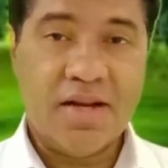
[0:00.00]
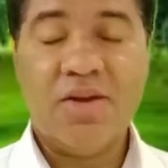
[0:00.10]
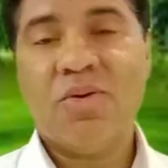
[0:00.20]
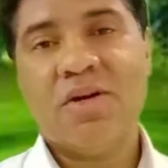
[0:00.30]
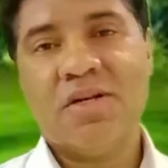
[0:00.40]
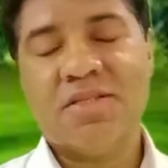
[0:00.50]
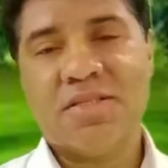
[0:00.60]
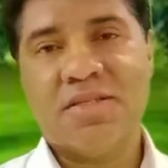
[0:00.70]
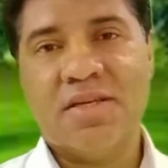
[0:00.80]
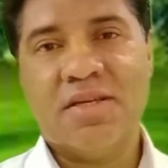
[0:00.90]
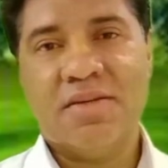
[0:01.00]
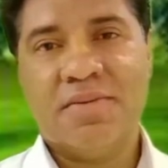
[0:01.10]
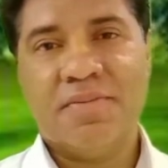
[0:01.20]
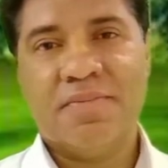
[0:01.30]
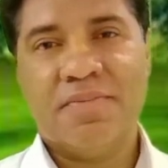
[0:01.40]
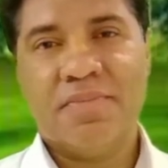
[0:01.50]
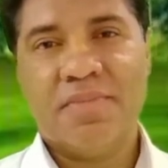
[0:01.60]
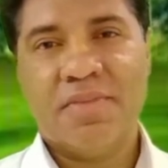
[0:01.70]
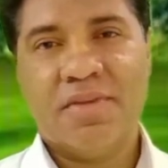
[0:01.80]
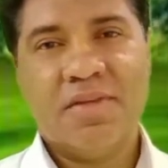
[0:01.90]
And in all honesty,
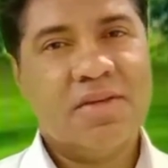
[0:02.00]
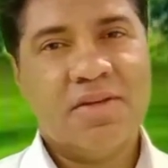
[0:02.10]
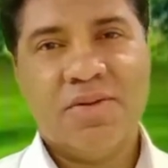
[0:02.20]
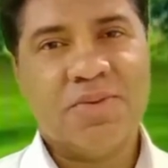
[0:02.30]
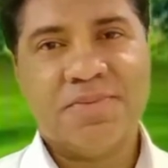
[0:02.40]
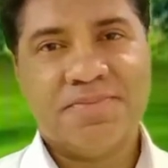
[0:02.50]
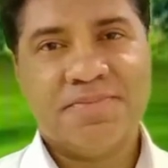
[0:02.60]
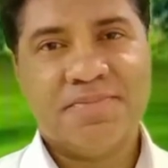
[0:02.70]
no.